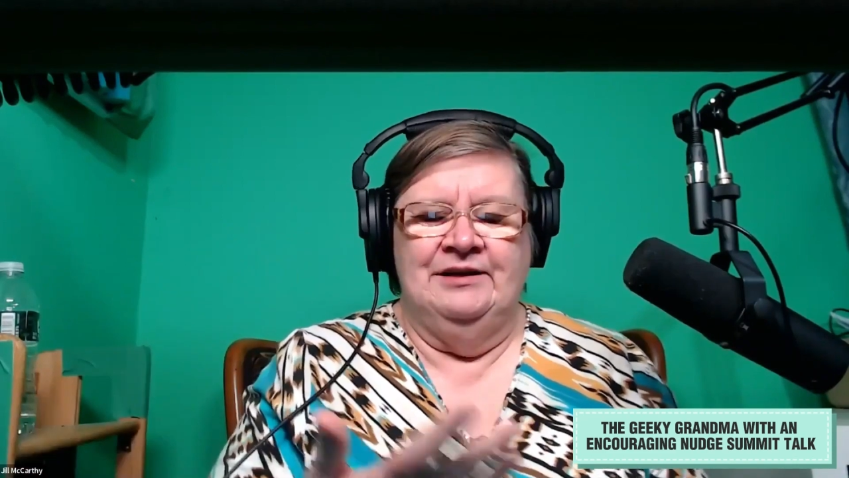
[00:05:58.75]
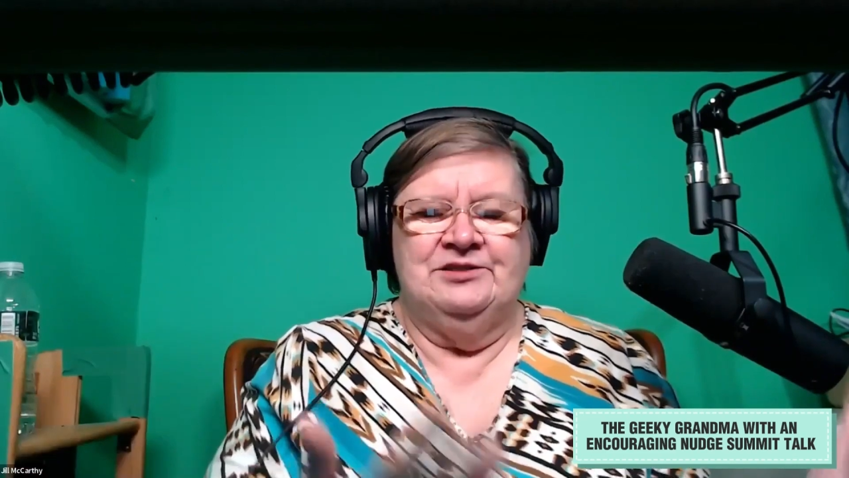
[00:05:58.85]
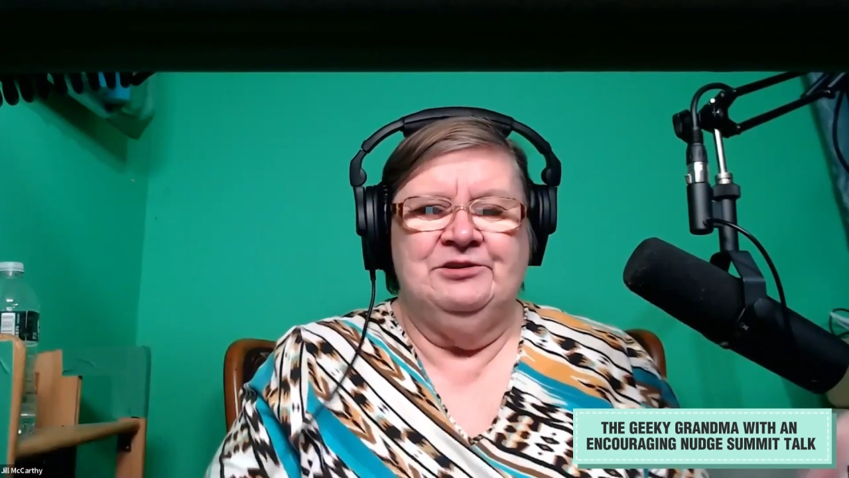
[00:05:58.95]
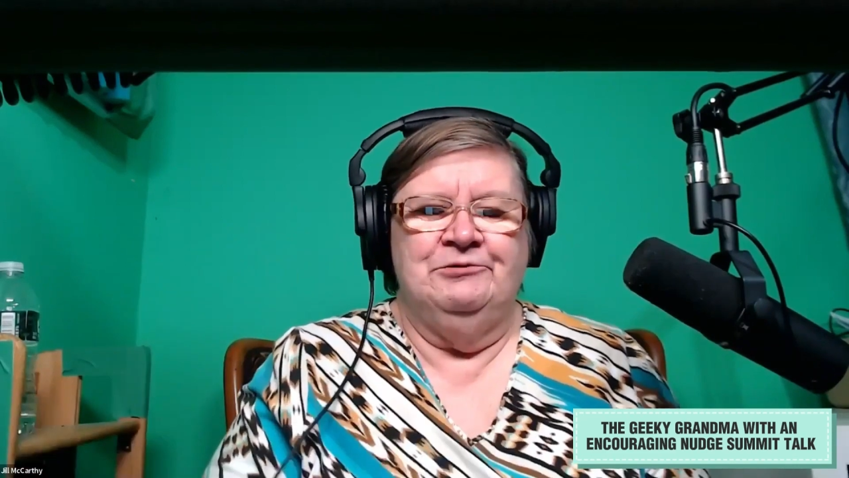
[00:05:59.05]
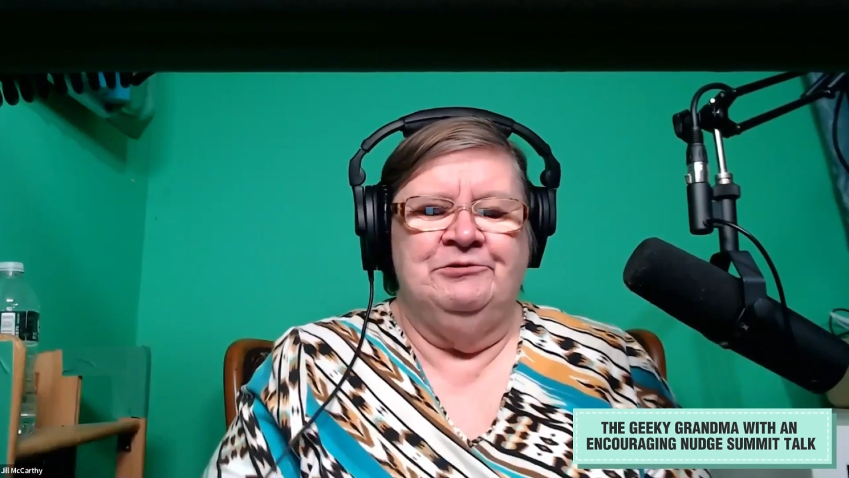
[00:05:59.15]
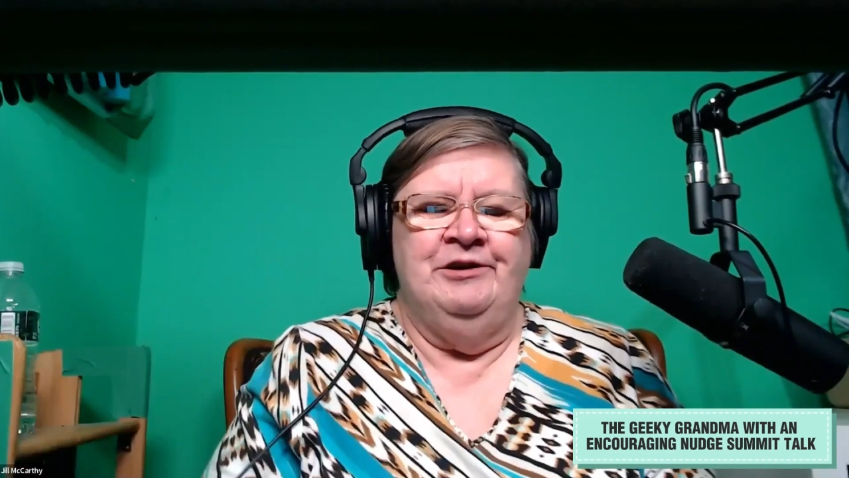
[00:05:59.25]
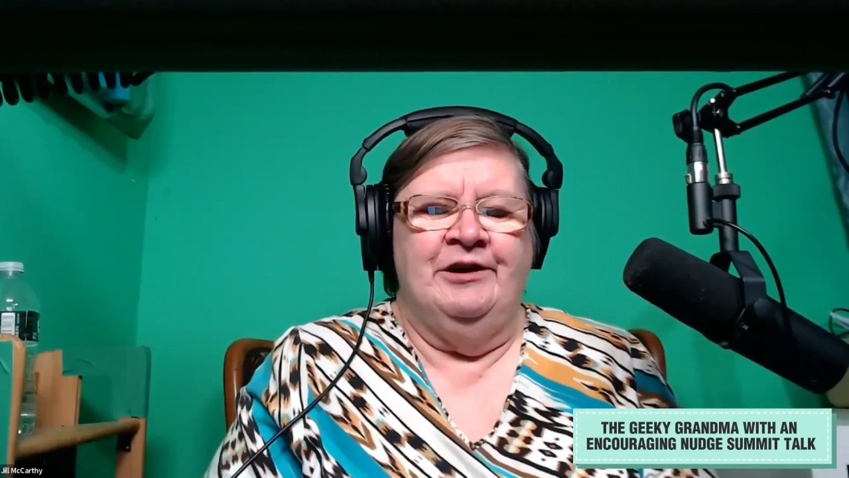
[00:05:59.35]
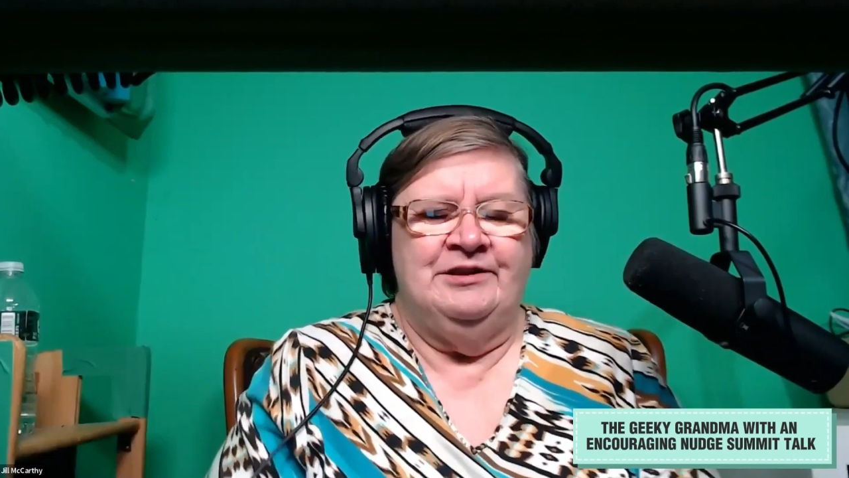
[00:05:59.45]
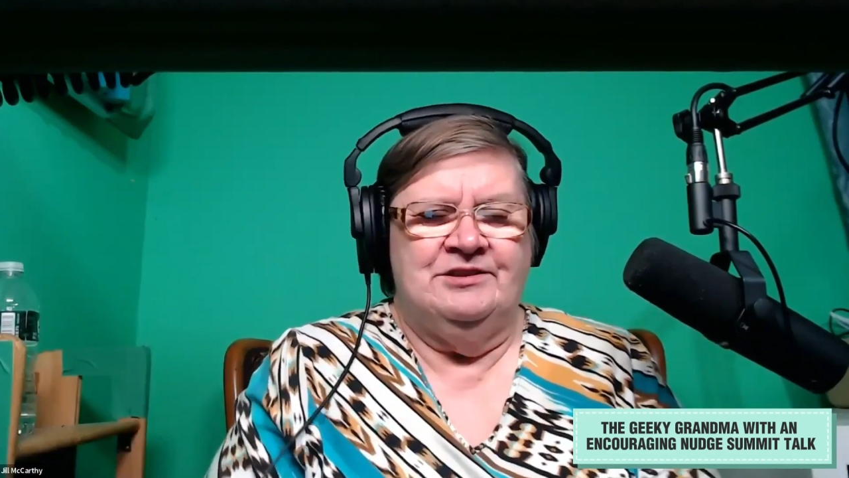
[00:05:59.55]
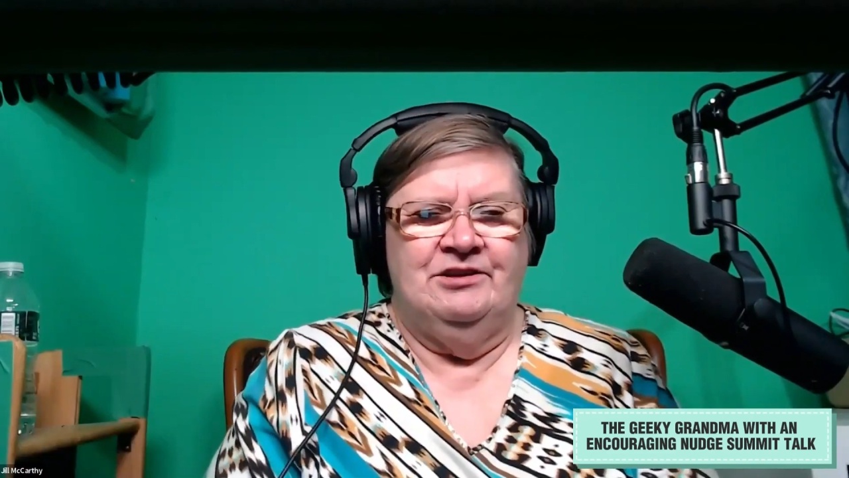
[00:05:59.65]
certain
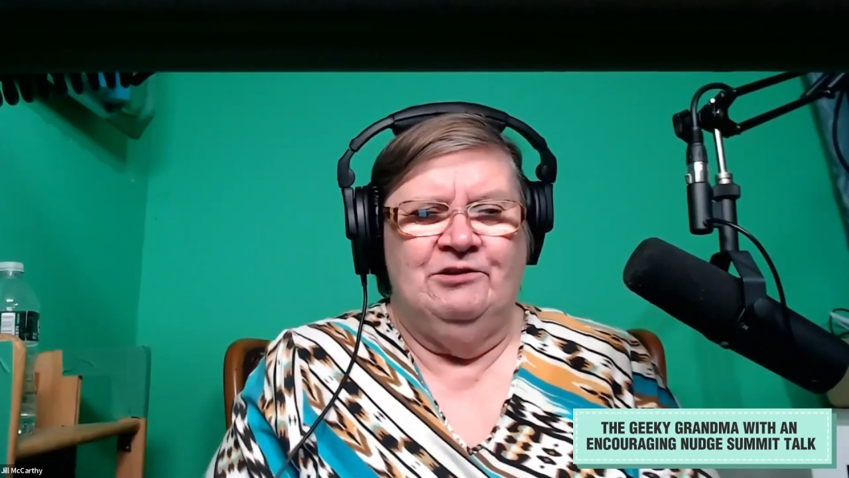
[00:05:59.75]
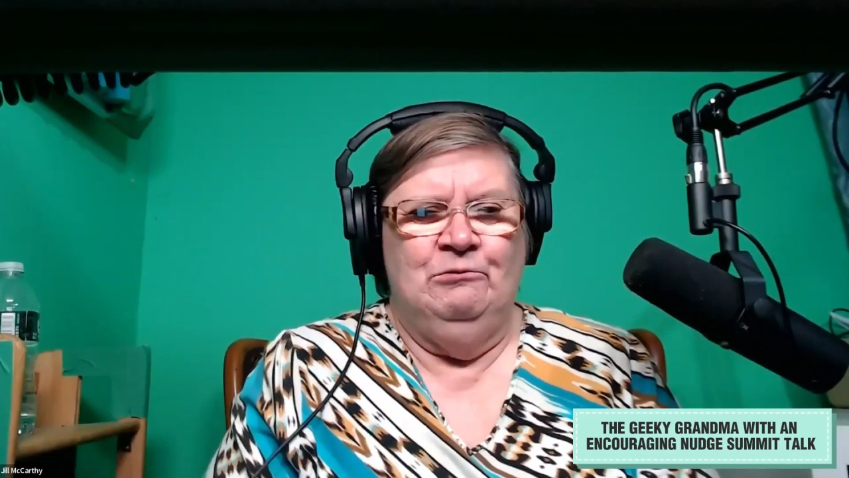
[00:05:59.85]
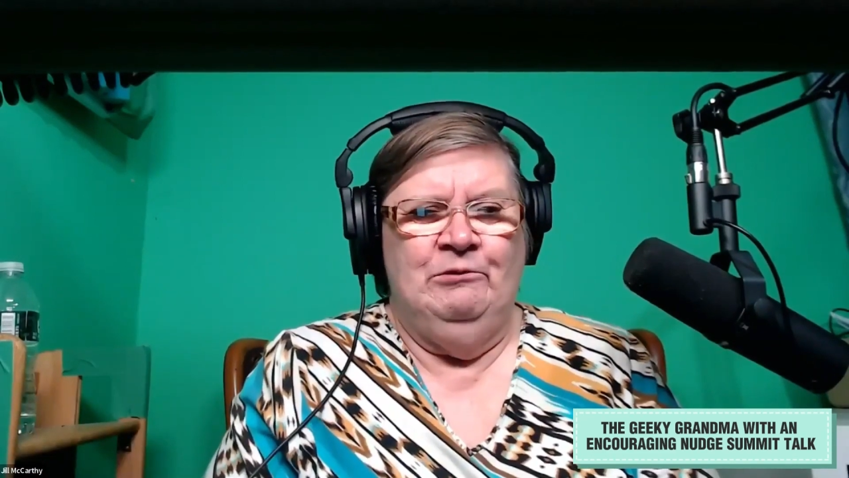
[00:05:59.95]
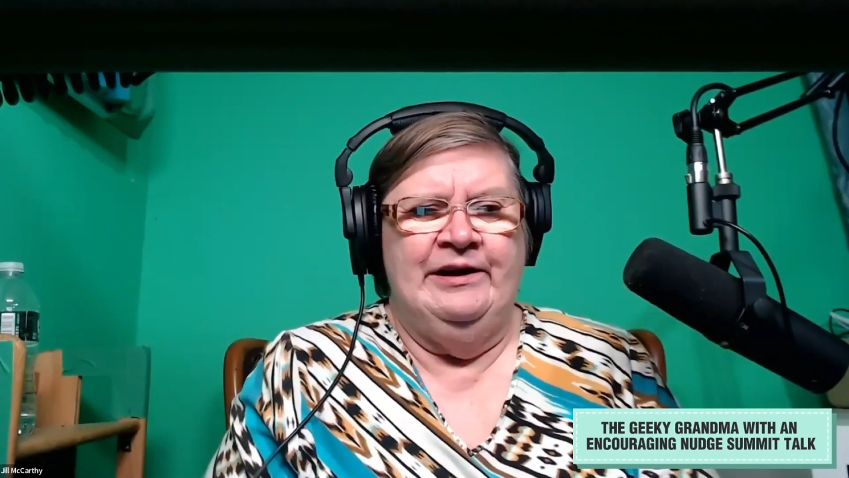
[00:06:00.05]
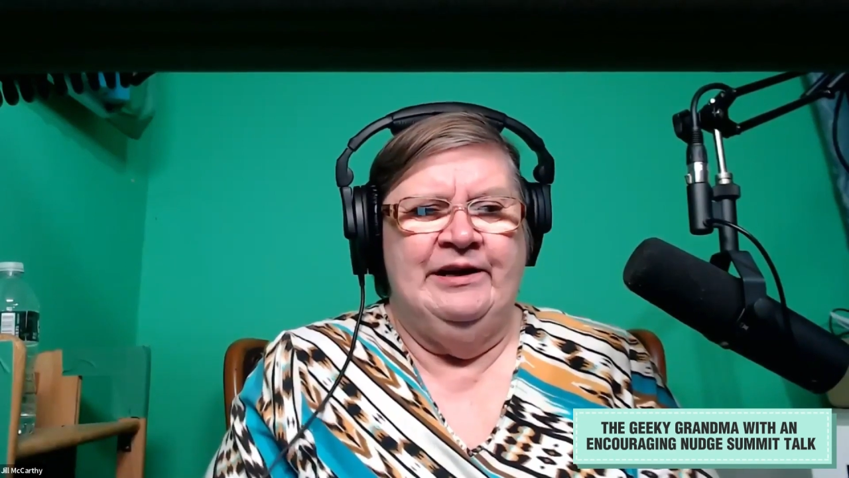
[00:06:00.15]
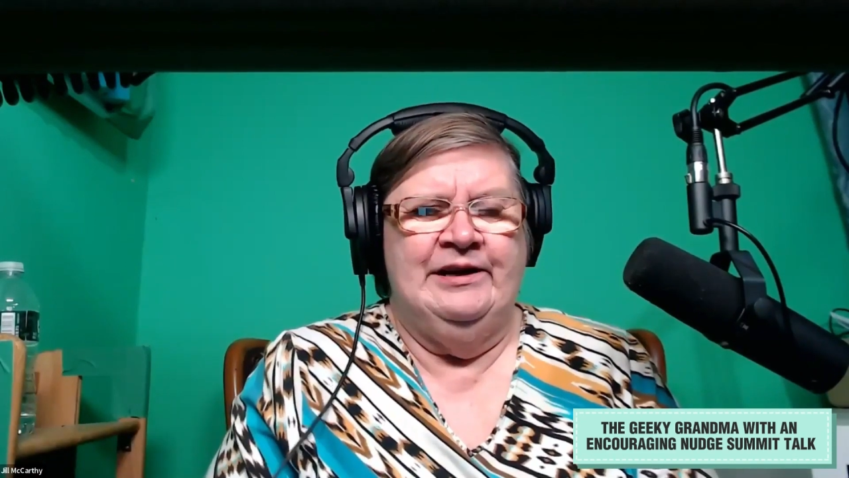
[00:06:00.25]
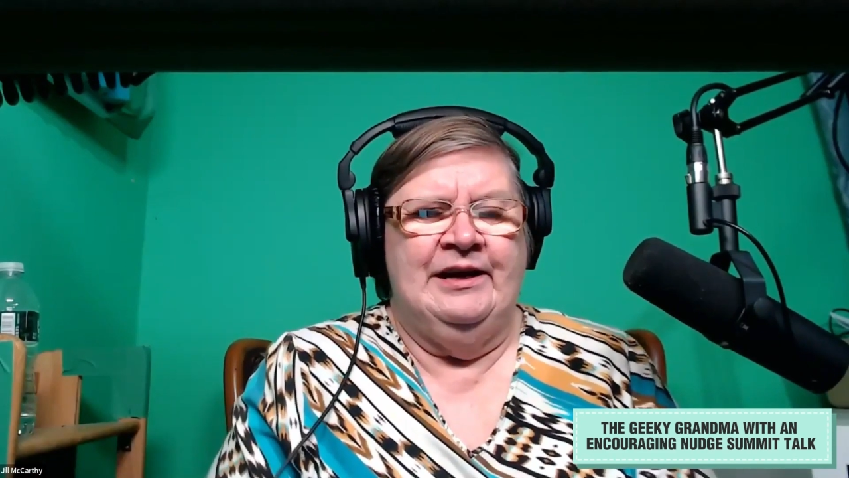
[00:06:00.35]
nights of the week,